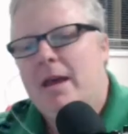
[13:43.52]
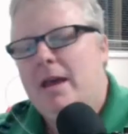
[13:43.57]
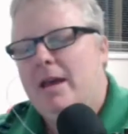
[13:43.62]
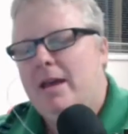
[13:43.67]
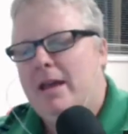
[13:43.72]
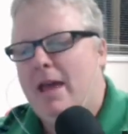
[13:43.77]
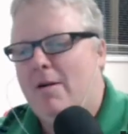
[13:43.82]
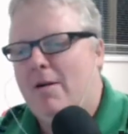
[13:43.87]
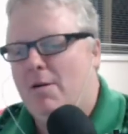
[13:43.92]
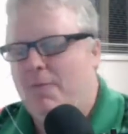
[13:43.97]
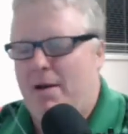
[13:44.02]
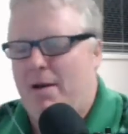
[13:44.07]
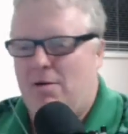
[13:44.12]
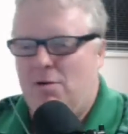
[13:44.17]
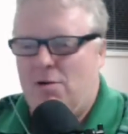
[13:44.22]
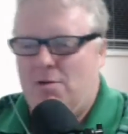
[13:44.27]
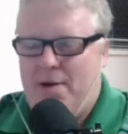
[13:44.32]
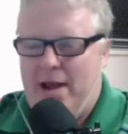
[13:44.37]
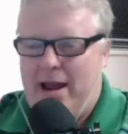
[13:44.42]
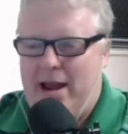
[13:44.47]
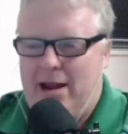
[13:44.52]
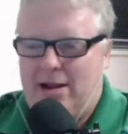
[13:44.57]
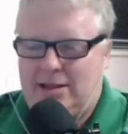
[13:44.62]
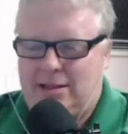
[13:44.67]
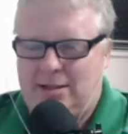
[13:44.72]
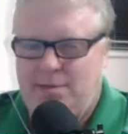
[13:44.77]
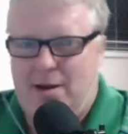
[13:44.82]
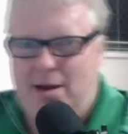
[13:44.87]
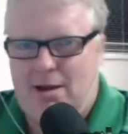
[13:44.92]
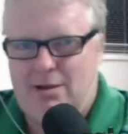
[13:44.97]
Yeah, well, being, I
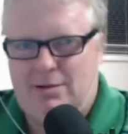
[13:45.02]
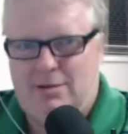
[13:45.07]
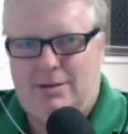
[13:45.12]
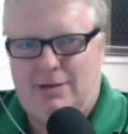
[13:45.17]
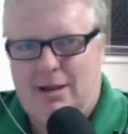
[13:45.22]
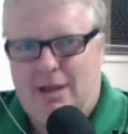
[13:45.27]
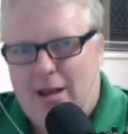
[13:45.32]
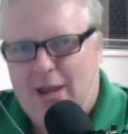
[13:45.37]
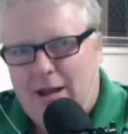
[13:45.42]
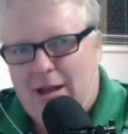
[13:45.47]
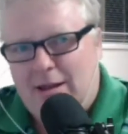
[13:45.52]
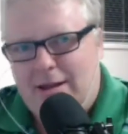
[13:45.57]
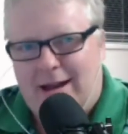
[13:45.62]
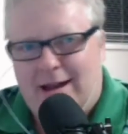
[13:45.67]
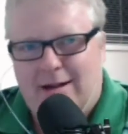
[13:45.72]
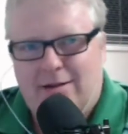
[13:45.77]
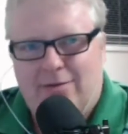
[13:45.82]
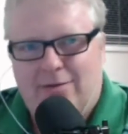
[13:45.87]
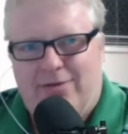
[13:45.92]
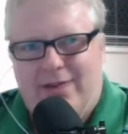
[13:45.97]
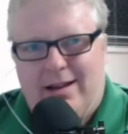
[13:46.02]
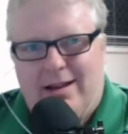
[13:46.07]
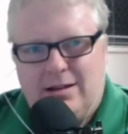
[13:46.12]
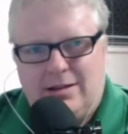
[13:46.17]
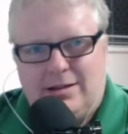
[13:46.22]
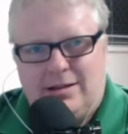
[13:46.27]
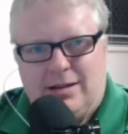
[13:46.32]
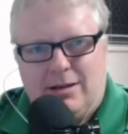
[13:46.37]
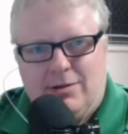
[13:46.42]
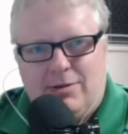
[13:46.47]
suppose, young
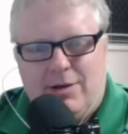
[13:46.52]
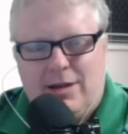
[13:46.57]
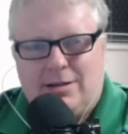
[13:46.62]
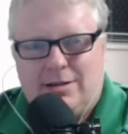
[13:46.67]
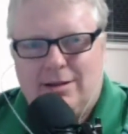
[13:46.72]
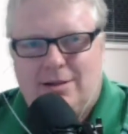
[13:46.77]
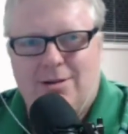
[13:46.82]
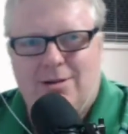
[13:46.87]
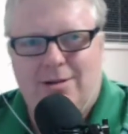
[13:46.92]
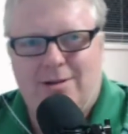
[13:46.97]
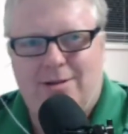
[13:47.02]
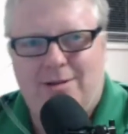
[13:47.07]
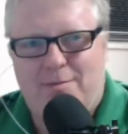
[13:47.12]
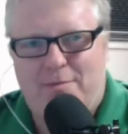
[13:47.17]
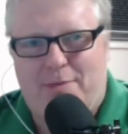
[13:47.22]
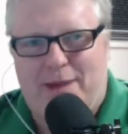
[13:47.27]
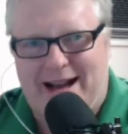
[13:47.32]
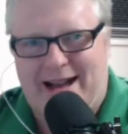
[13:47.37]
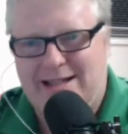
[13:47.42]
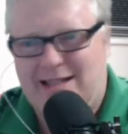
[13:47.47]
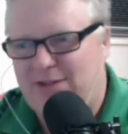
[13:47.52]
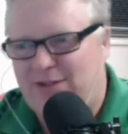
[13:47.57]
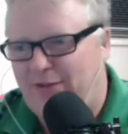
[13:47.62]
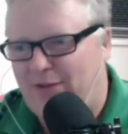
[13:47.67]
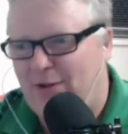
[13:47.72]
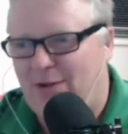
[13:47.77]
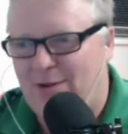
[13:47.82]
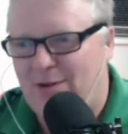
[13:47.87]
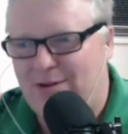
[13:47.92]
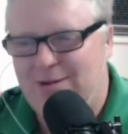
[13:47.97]
fellas, we used to call it the Plus
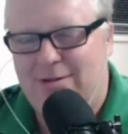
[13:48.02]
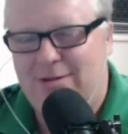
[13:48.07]
4.